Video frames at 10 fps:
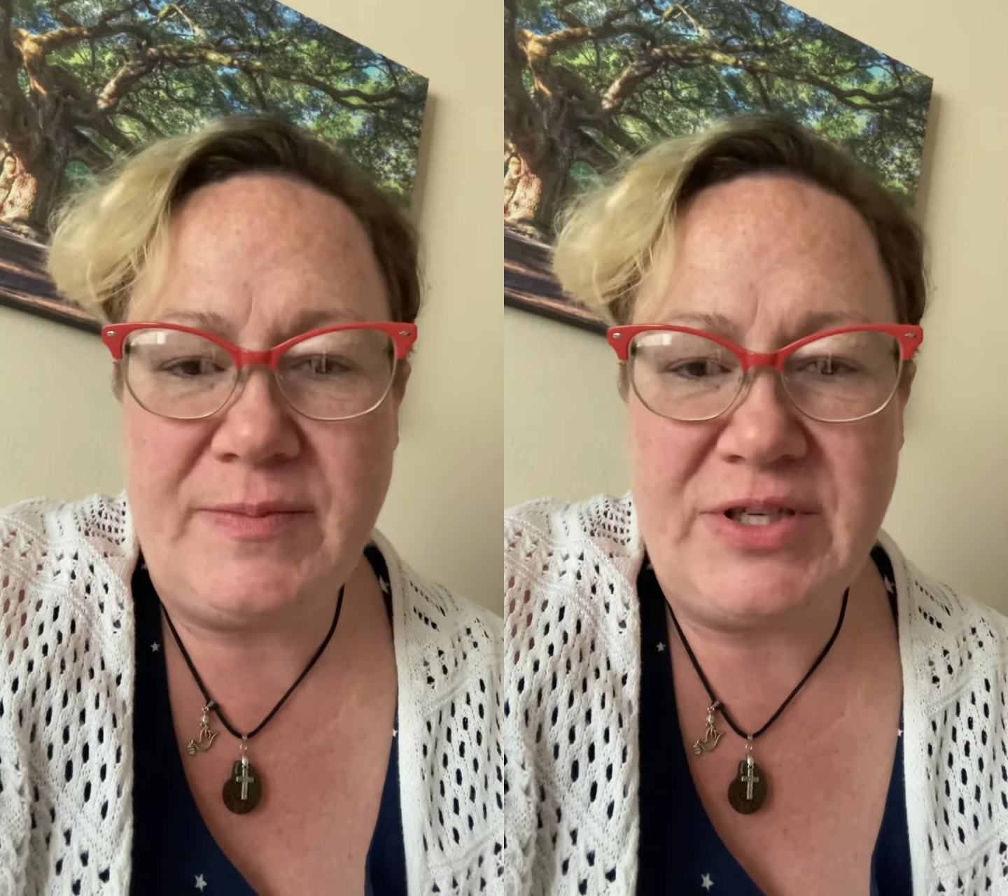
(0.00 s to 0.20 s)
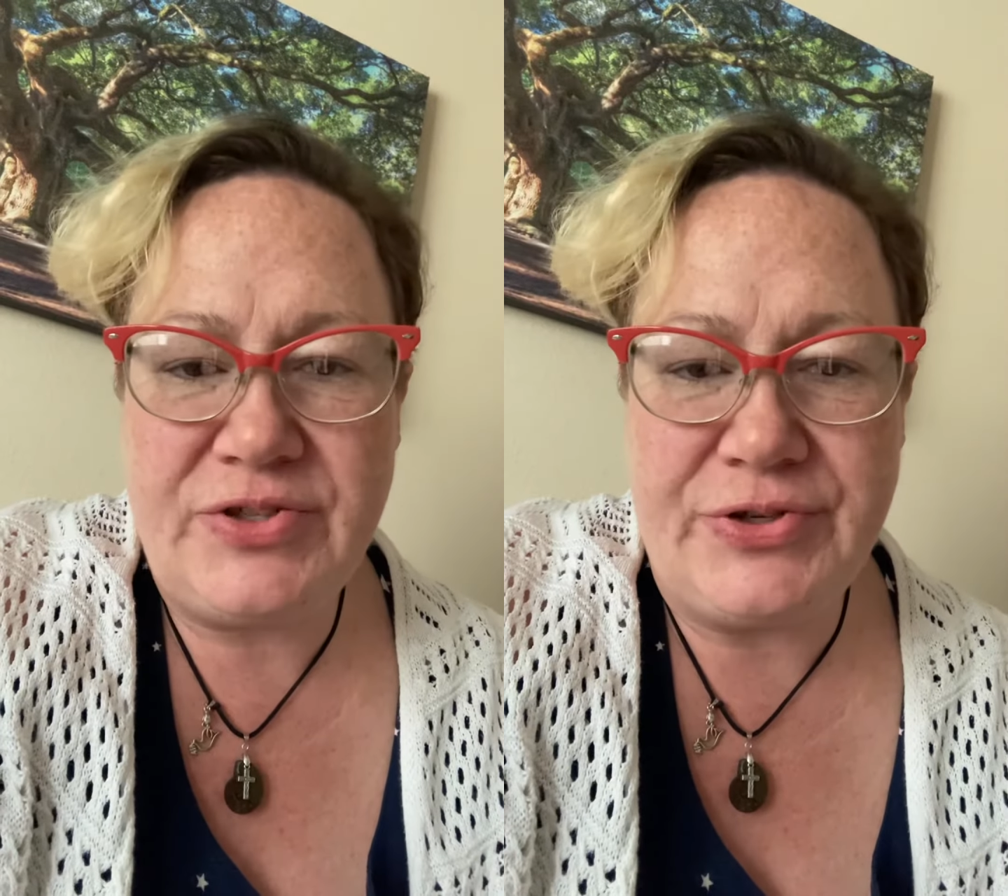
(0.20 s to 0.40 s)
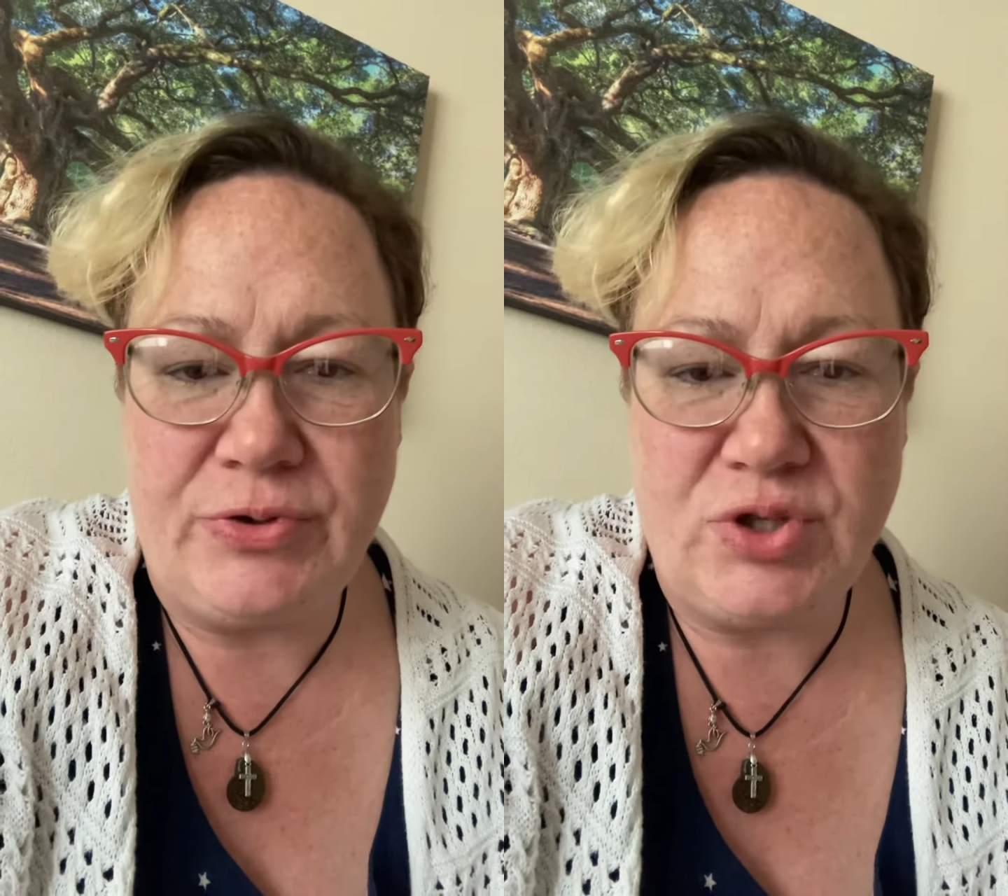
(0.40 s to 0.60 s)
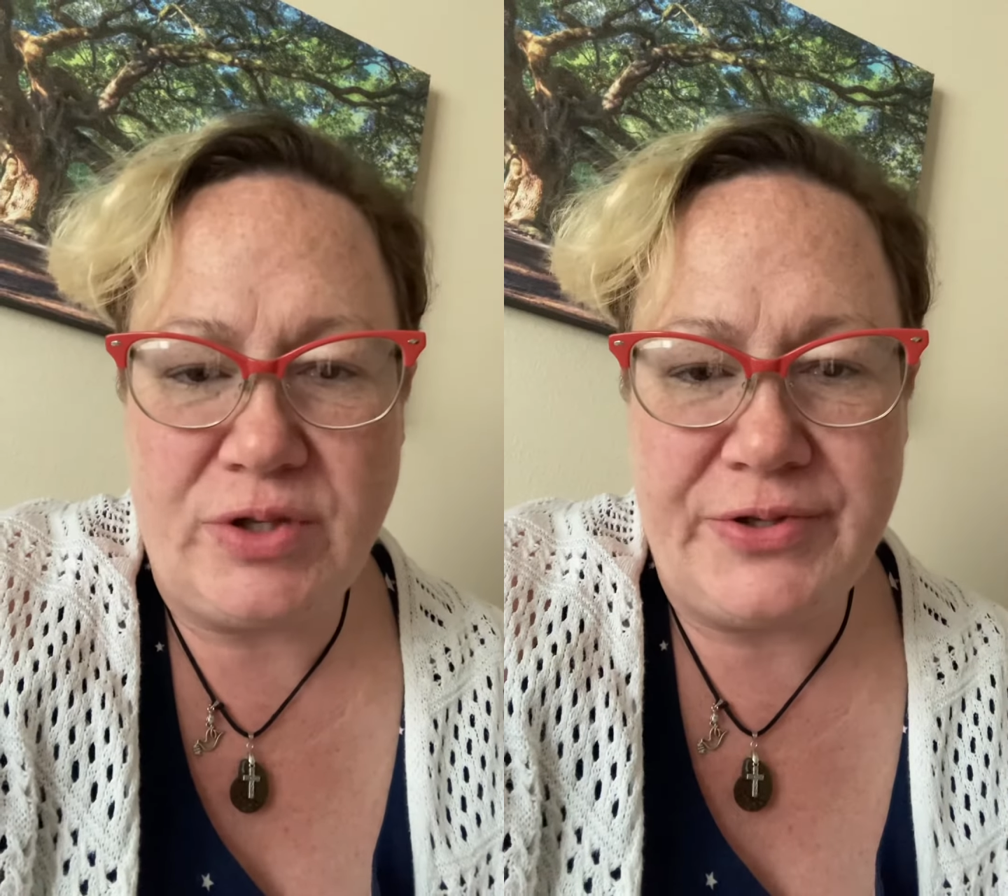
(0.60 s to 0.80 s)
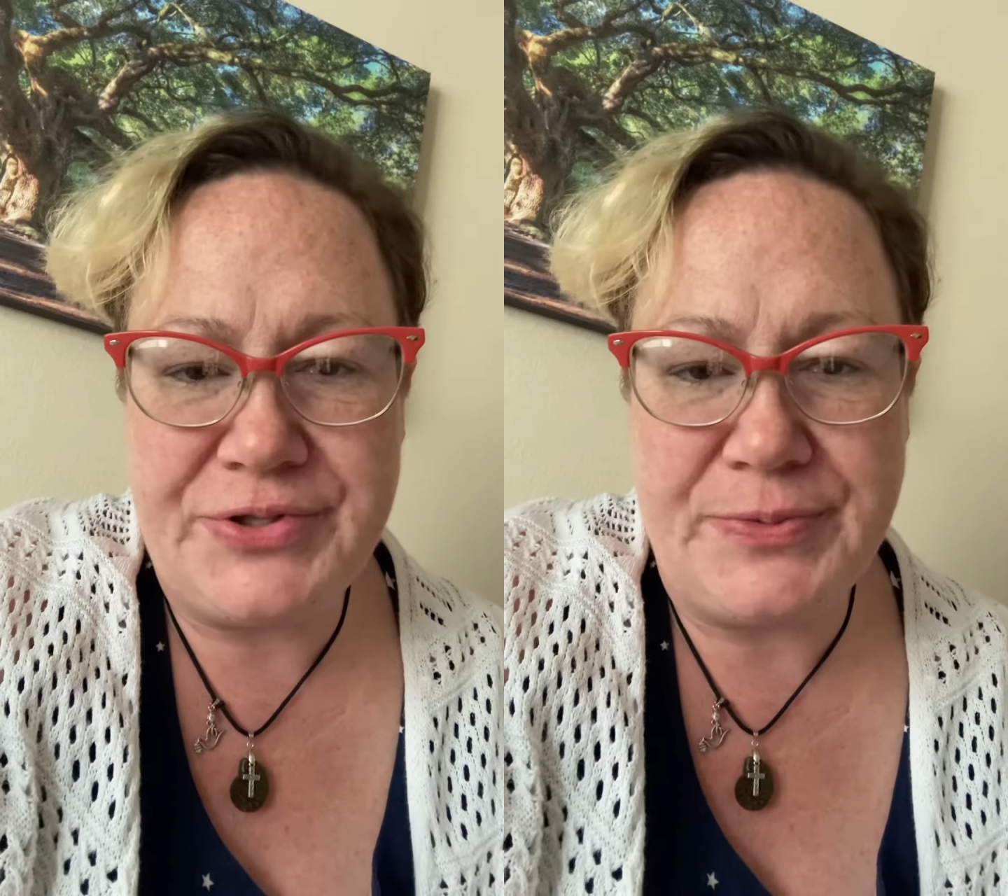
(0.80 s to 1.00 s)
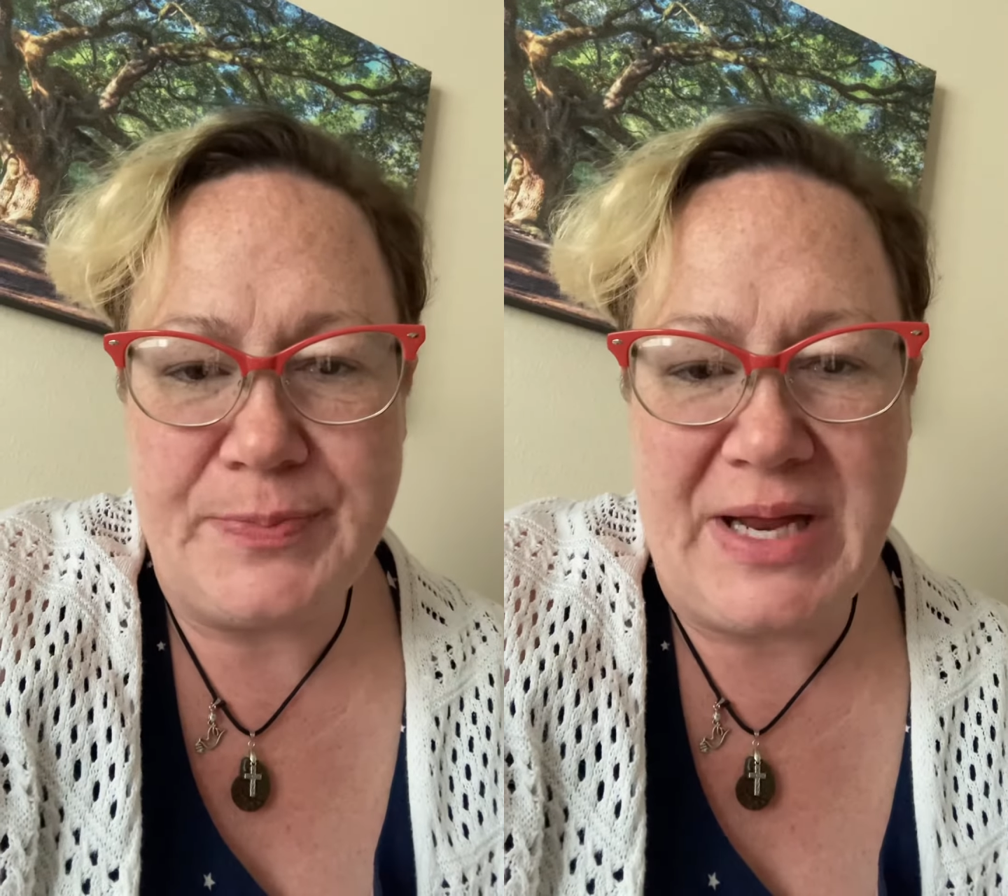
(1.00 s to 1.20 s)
and socialism